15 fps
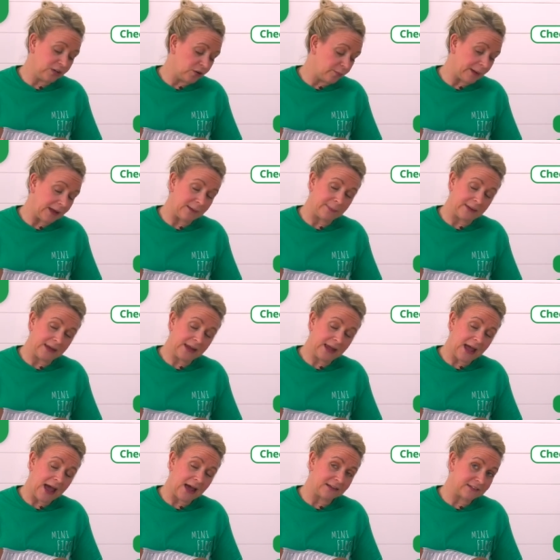your
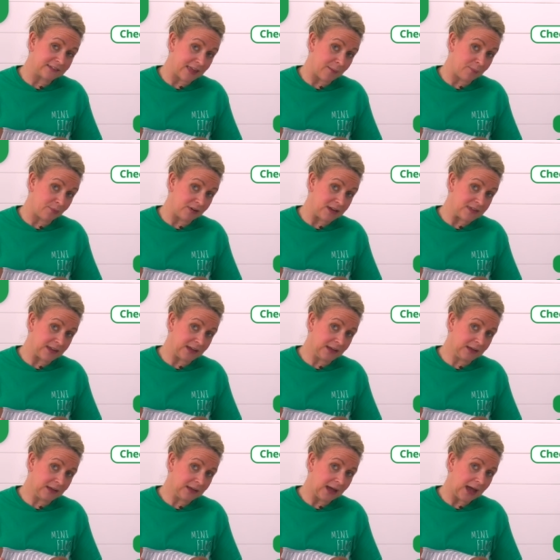baby and their
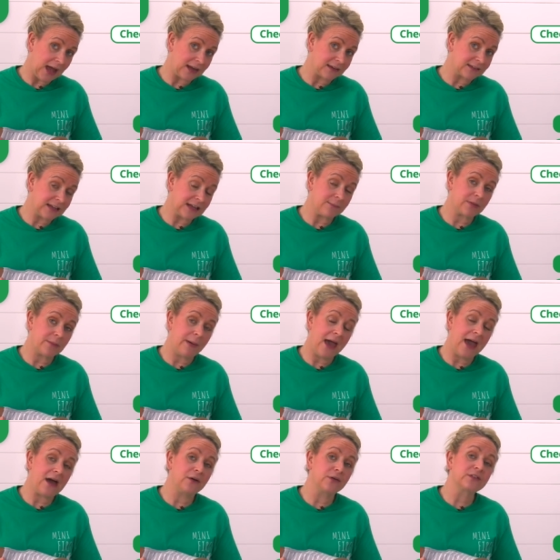breathing and keep them
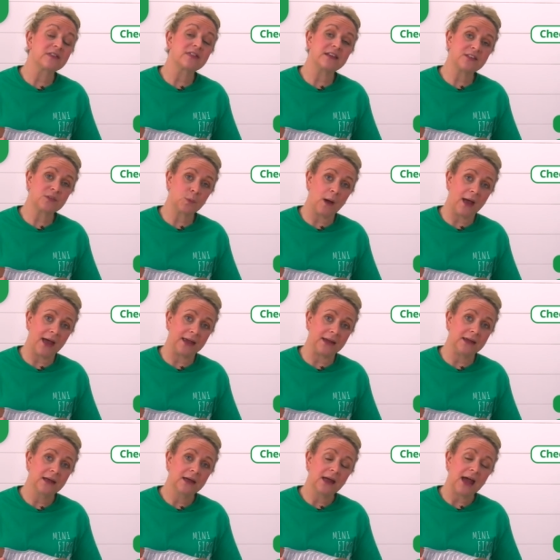held this
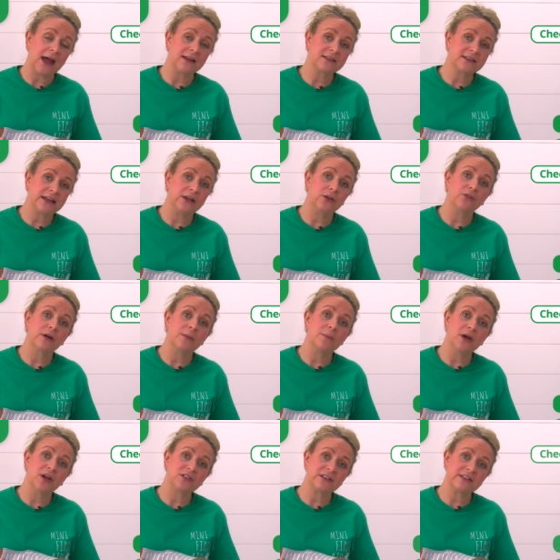way until your
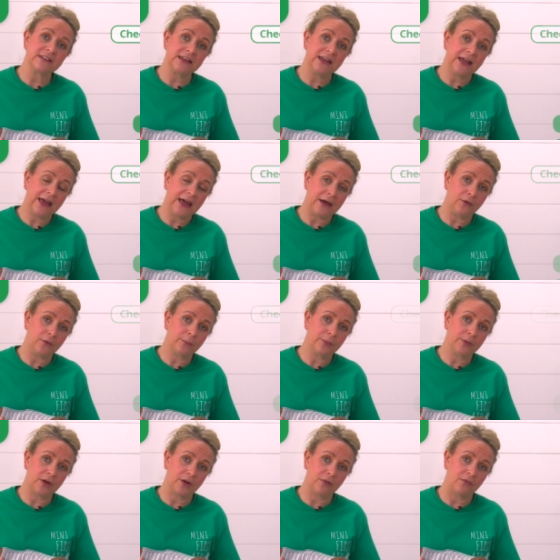emergency help
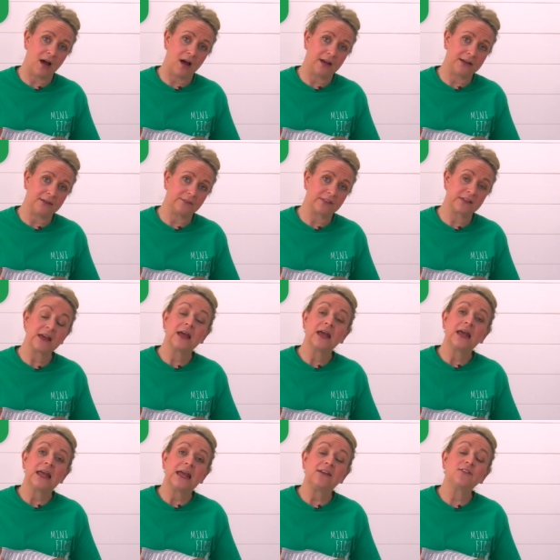arrives.
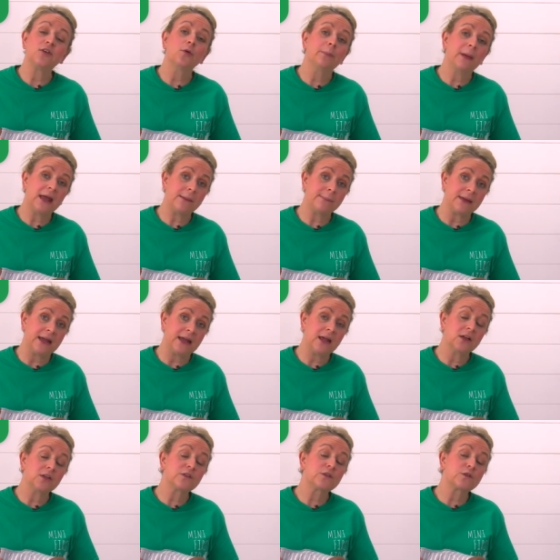If your
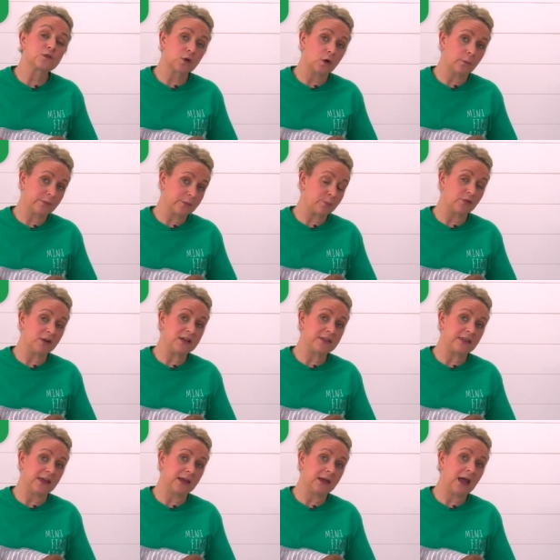baby stops
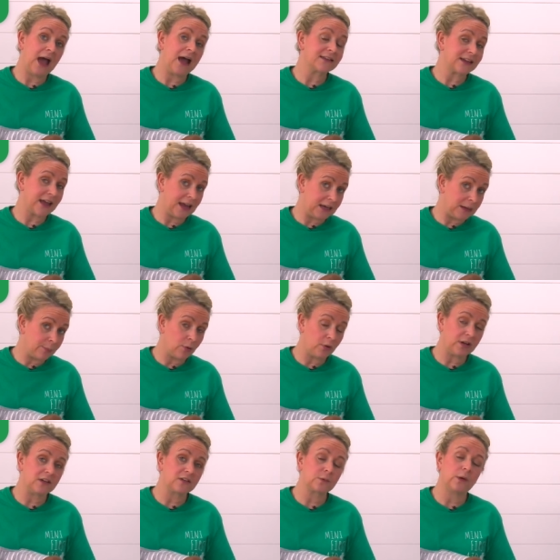breathing at any
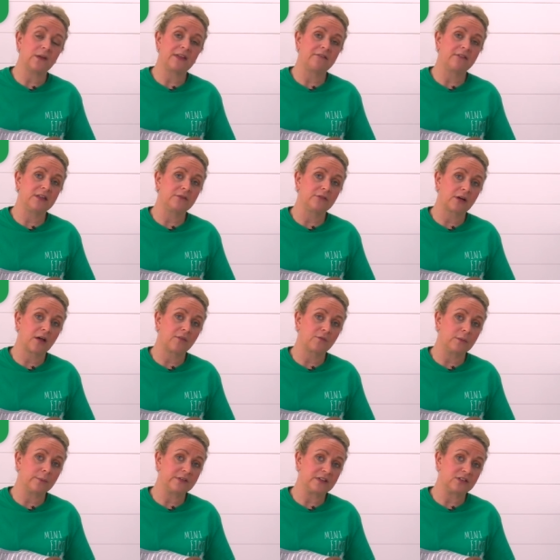point while they're in the
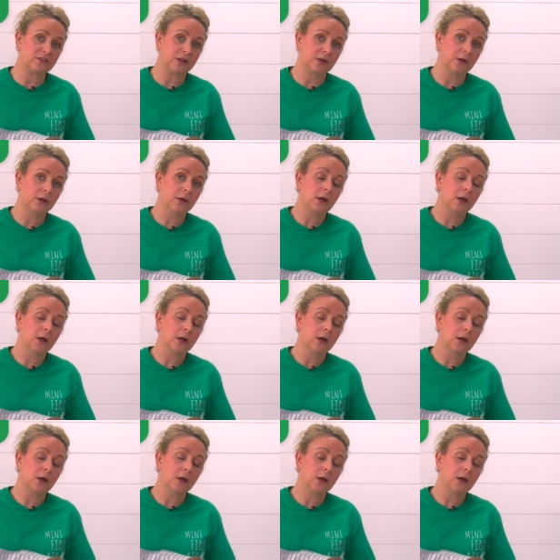recovery position,